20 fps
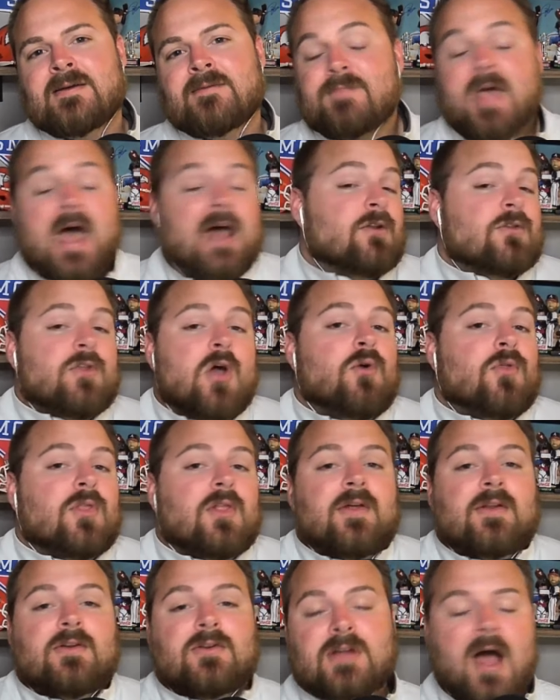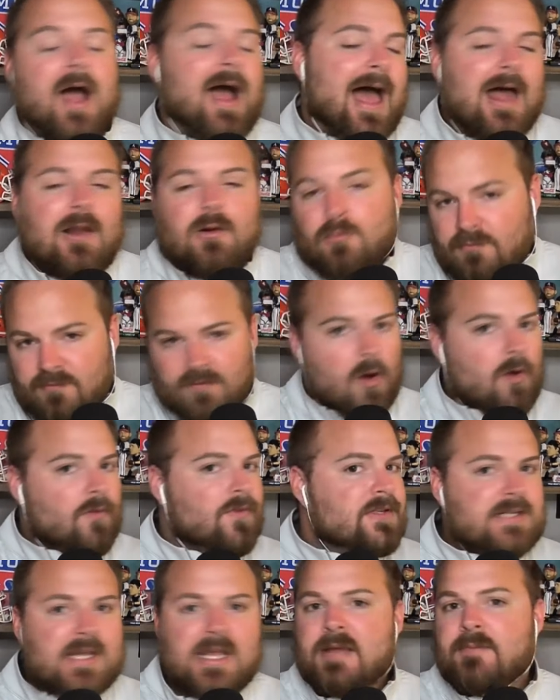I don't know who the leader is. I don't follow
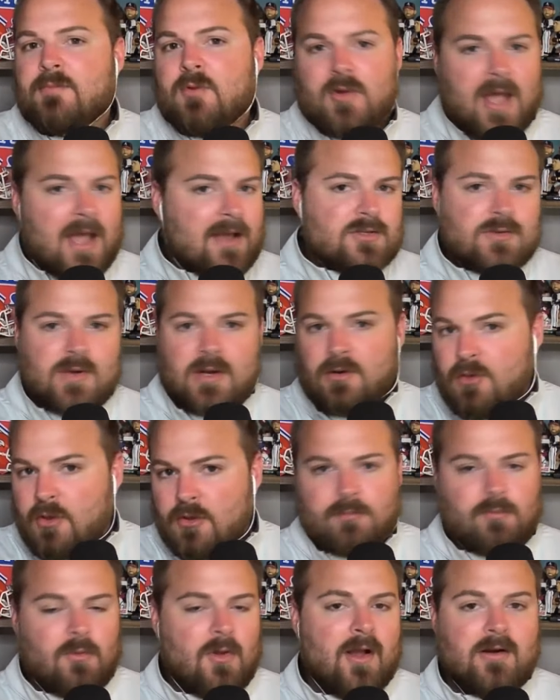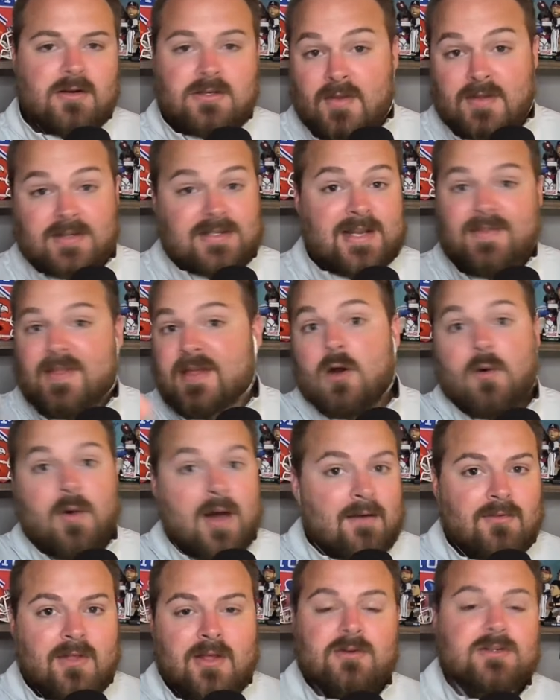the team, okay? So I don't know the players. I'm not saying they don't
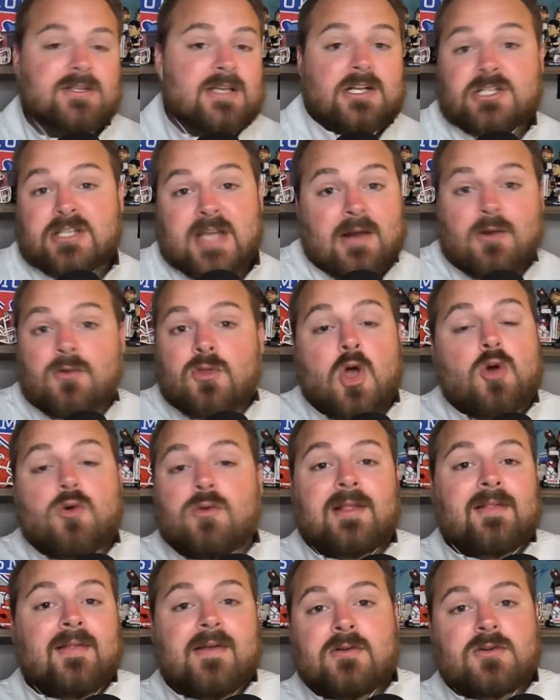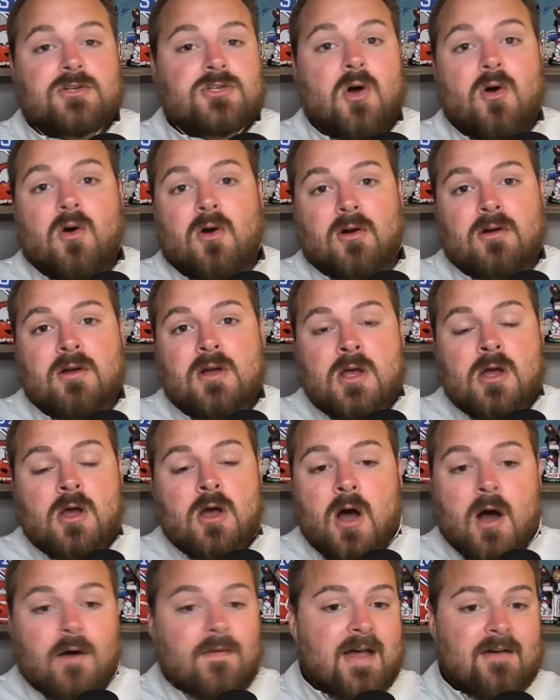have leaders. I don't know who the leaders are
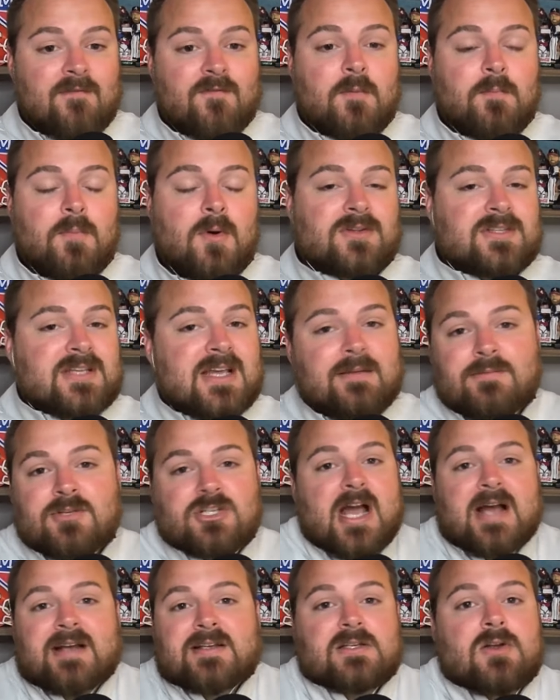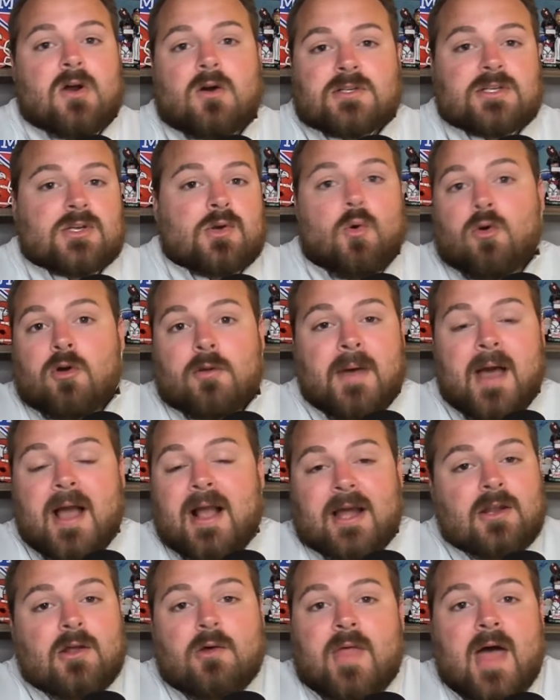of that football team. Jackson Dart's a
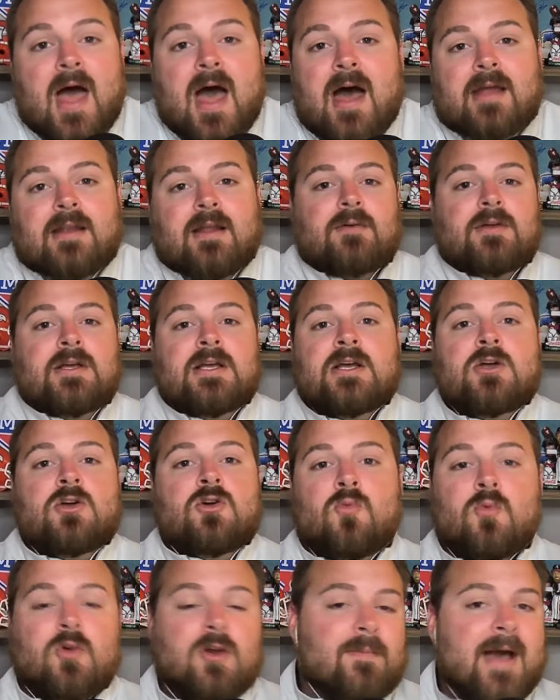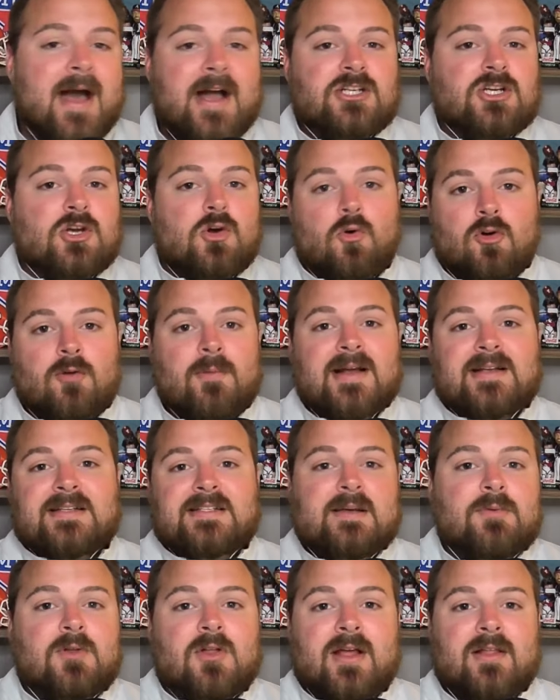quarterback. I know that. I would imagine quarterback's
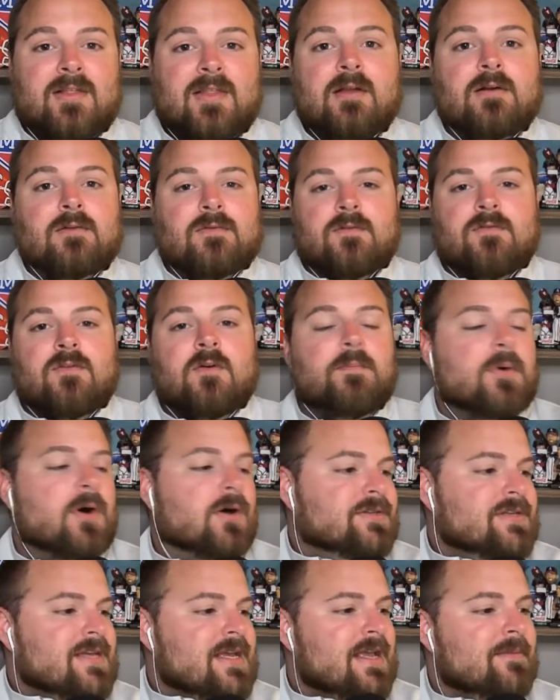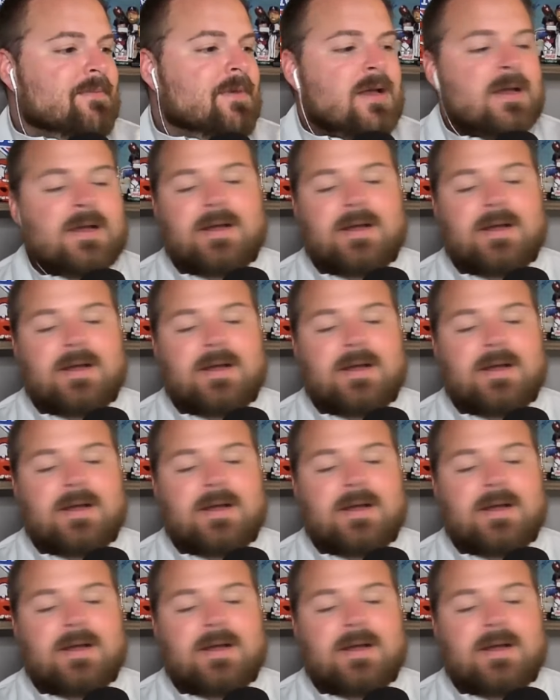typically a leader of a football team.